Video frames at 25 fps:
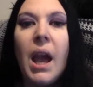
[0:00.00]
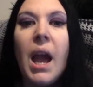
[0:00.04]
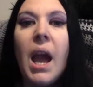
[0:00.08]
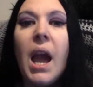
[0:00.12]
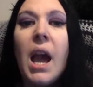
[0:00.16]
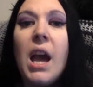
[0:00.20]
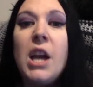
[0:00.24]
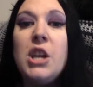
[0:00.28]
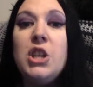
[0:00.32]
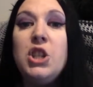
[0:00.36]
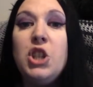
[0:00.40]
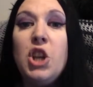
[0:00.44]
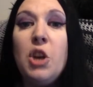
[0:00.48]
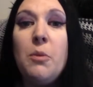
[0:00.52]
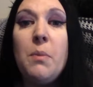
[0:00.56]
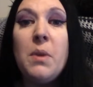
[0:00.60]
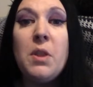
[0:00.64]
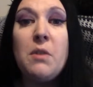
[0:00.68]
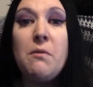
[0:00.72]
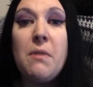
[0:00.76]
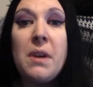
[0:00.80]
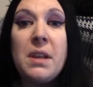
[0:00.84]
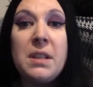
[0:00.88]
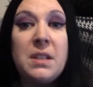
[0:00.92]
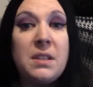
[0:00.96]
Assuming the
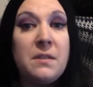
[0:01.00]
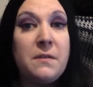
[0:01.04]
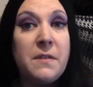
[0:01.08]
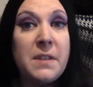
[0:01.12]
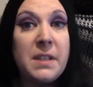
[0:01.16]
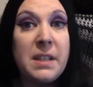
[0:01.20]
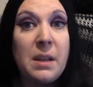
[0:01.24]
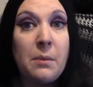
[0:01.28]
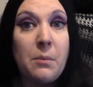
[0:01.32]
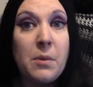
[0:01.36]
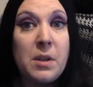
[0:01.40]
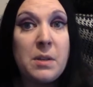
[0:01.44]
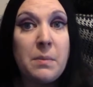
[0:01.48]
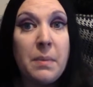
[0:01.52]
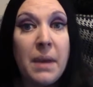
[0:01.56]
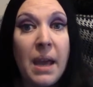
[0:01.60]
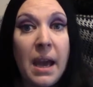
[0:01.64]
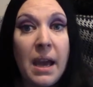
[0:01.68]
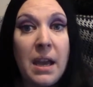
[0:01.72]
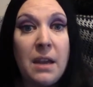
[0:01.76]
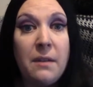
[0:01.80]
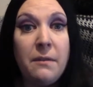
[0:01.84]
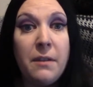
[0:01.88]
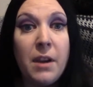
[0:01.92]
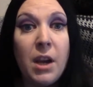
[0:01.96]
reasons for someone's
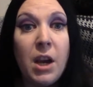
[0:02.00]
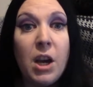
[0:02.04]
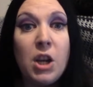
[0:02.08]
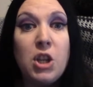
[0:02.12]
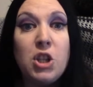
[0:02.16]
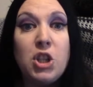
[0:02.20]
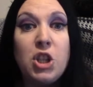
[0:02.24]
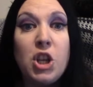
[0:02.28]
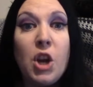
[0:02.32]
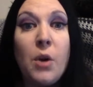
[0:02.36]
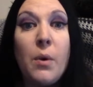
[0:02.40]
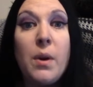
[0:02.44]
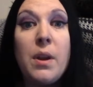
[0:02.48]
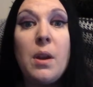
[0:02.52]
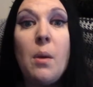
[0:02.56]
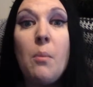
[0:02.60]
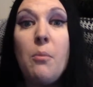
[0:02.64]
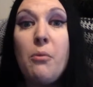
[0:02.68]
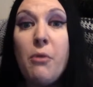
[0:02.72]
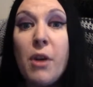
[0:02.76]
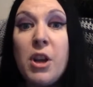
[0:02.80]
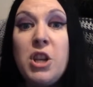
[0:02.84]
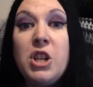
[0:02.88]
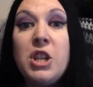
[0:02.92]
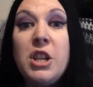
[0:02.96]
behaviour and showing
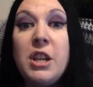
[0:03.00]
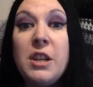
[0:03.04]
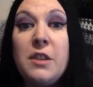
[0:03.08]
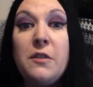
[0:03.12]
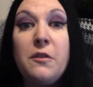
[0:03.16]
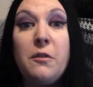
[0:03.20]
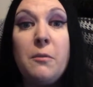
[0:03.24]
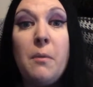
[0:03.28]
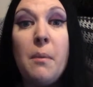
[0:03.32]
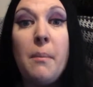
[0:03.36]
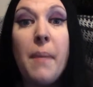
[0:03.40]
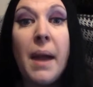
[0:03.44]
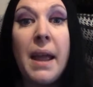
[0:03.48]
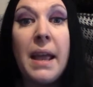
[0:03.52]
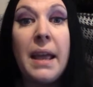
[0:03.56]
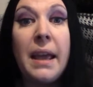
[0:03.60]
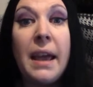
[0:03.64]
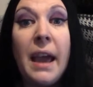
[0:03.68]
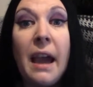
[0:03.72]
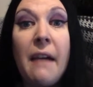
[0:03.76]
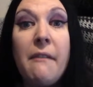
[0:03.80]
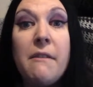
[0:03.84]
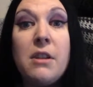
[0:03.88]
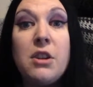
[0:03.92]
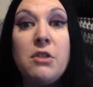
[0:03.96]
prejudice from a main
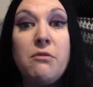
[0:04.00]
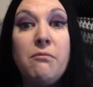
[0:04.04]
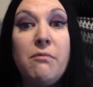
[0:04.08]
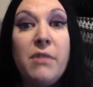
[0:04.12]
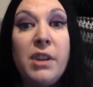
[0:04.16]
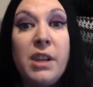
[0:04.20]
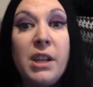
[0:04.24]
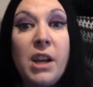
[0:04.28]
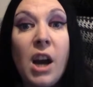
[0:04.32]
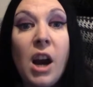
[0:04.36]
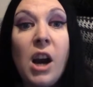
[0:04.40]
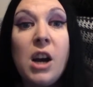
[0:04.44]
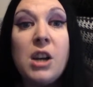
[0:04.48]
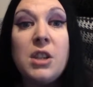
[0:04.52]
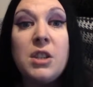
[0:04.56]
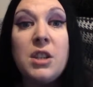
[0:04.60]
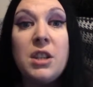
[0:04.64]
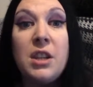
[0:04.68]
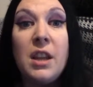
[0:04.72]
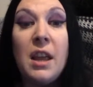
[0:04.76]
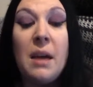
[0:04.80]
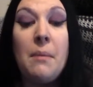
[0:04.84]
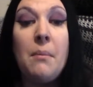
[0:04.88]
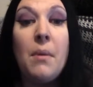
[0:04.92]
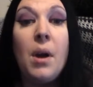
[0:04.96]
character in regards to
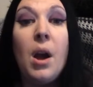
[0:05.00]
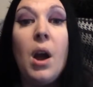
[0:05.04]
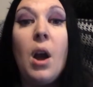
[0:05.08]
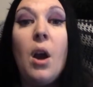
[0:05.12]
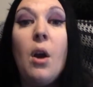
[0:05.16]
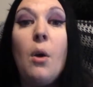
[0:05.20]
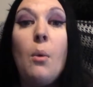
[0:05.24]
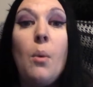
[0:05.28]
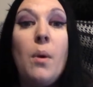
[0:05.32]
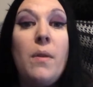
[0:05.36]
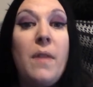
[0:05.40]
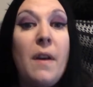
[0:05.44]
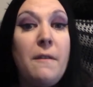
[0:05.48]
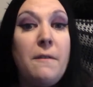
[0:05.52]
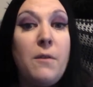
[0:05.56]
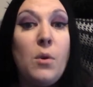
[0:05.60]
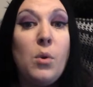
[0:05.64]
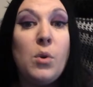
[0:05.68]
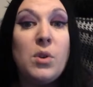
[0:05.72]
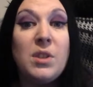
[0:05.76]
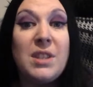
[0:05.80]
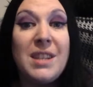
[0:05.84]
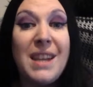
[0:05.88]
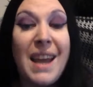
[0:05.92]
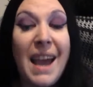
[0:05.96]
them with their
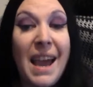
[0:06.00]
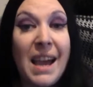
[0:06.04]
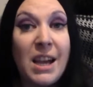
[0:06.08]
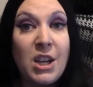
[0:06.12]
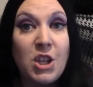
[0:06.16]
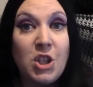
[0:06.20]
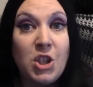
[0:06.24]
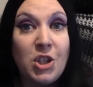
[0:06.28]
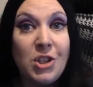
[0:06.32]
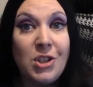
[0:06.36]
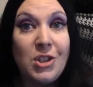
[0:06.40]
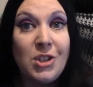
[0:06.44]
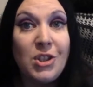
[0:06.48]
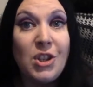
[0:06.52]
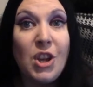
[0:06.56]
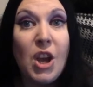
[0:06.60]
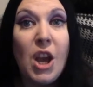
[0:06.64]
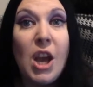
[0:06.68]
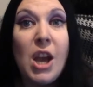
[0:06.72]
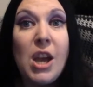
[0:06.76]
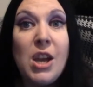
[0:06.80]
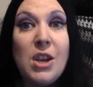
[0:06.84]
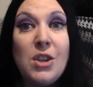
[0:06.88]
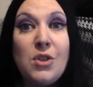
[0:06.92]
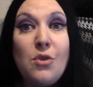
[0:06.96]
thoughts and actions
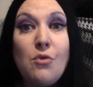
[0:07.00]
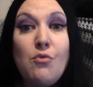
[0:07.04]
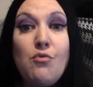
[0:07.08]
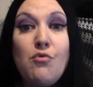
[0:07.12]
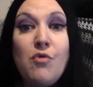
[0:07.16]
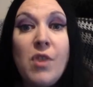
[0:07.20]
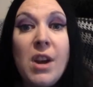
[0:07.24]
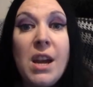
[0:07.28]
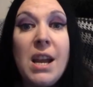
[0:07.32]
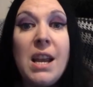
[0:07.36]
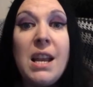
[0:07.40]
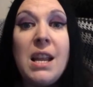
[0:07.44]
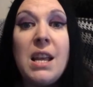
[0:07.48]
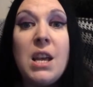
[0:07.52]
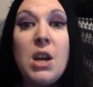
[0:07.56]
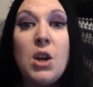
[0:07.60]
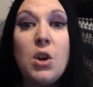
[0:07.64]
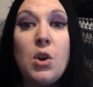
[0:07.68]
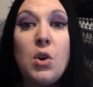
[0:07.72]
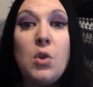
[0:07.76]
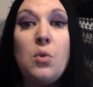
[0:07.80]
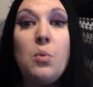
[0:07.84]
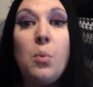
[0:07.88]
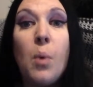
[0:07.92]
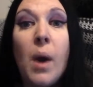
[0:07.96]
is a really
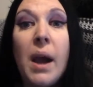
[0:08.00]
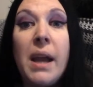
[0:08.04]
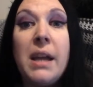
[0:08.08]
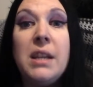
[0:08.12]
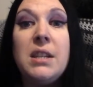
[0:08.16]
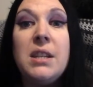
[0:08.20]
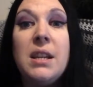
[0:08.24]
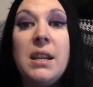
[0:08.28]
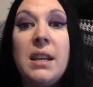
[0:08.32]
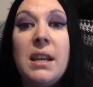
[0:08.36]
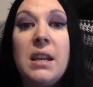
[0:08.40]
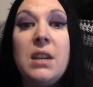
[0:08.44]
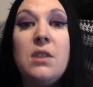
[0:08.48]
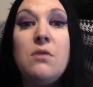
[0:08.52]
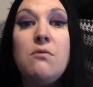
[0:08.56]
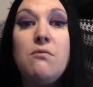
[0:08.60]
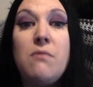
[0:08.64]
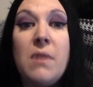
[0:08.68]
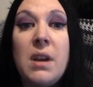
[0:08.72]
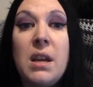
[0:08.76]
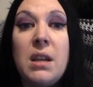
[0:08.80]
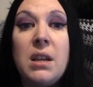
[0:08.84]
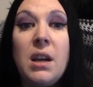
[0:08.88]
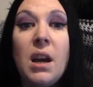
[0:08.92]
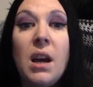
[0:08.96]
good way to lead a
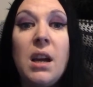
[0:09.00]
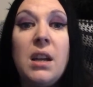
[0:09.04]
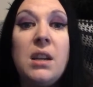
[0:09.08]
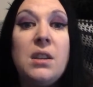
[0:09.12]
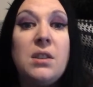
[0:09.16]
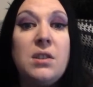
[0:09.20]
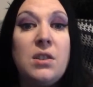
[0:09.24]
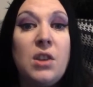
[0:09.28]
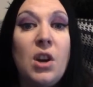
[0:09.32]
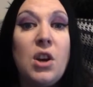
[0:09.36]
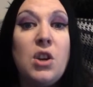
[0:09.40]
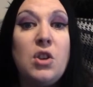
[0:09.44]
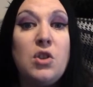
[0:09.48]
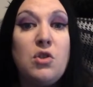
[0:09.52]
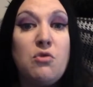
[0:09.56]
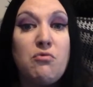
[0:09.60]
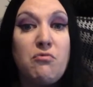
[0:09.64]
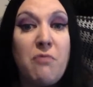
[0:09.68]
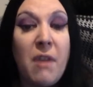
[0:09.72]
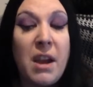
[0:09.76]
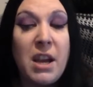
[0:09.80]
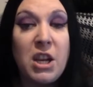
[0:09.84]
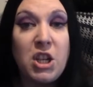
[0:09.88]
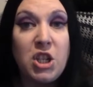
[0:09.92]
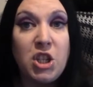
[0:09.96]
reader in a certain
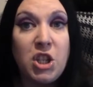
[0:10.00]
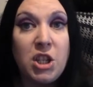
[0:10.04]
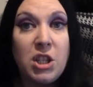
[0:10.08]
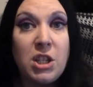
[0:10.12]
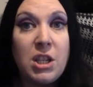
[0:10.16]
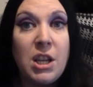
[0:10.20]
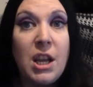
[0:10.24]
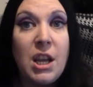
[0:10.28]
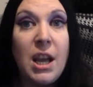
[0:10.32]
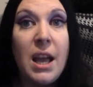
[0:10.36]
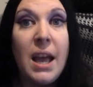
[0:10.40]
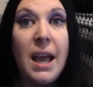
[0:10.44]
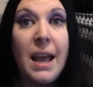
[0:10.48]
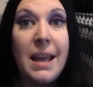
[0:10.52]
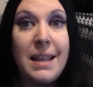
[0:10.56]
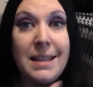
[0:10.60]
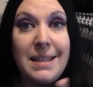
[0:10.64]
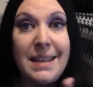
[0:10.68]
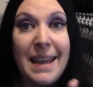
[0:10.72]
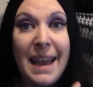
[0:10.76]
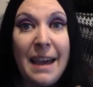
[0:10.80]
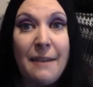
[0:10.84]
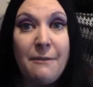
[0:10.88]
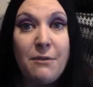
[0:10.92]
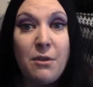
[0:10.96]
direction and to
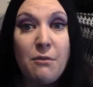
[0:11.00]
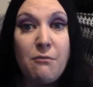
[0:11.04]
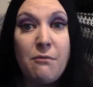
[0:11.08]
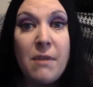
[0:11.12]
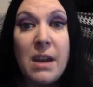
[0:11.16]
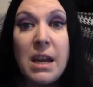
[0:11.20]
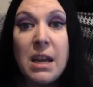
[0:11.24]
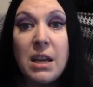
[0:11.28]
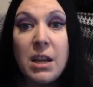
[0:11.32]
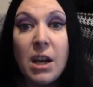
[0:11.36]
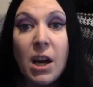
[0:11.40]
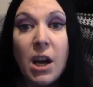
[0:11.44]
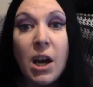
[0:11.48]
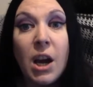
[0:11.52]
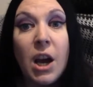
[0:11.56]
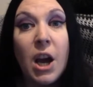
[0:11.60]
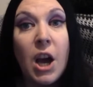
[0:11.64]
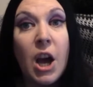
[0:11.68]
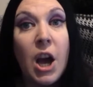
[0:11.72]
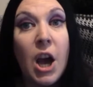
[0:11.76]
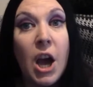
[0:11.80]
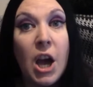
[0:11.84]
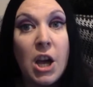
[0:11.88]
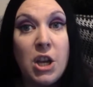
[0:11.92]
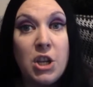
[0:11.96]
have the reader
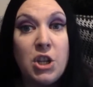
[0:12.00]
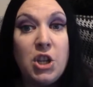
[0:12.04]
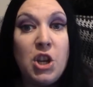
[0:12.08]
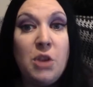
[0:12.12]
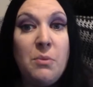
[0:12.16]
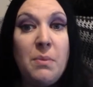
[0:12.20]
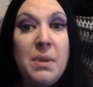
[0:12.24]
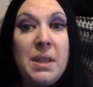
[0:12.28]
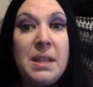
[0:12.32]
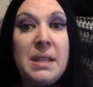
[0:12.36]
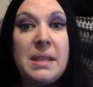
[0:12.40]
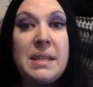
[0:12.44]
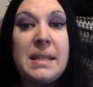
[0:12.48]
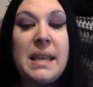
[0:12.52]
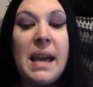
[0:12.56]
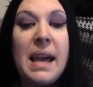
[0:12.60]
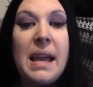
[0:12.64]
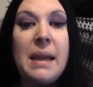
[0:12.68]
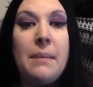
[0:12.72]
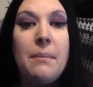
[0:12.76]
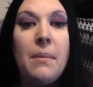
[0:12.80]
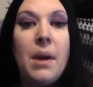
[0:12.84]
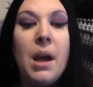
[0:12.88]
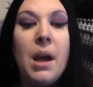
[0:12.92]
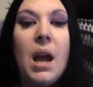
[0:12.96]
assuming the
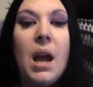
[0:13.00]
same.